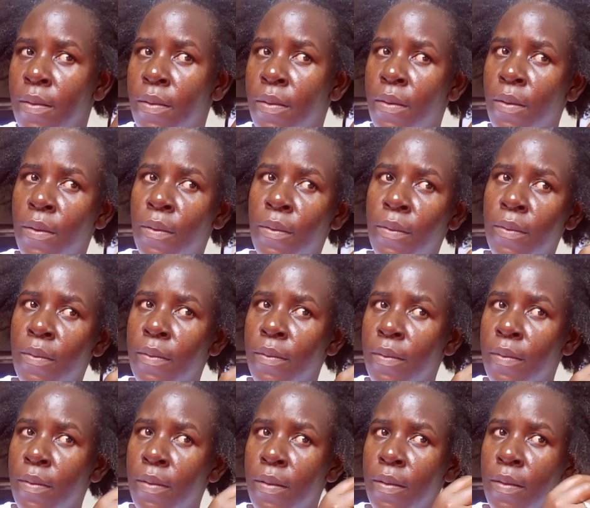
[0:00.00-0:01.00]
So
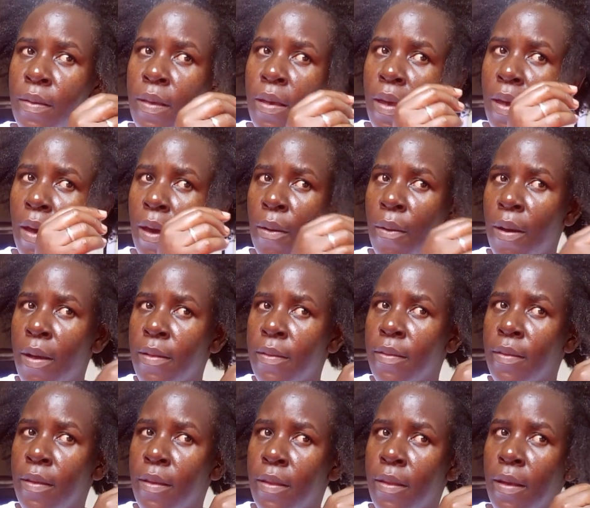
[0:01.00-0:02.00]
this hair,
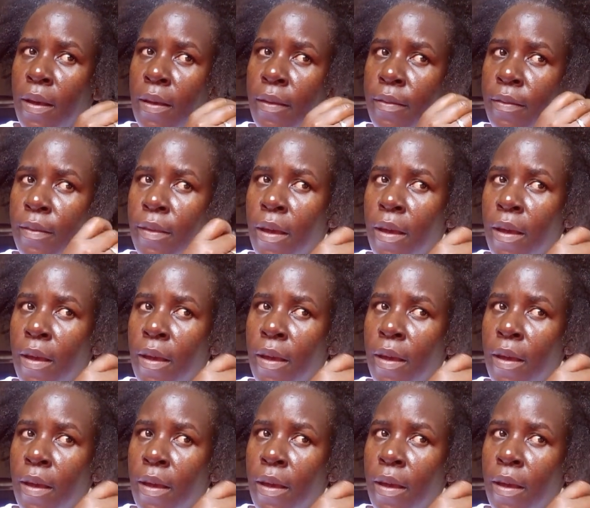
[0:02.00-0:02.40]
once it has